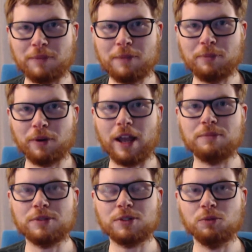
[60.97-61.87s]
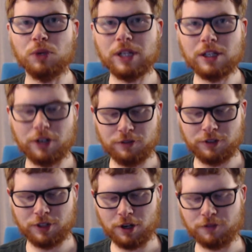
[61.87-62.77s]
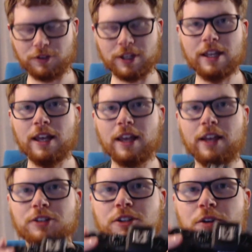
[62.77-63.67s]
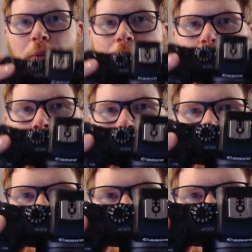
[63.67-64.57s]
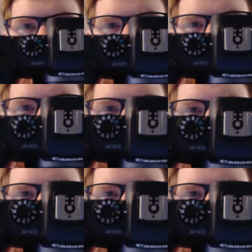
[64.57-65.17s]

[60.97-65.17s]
perhaps relearning photography. I'll show a better, clear image. I don't know if you can see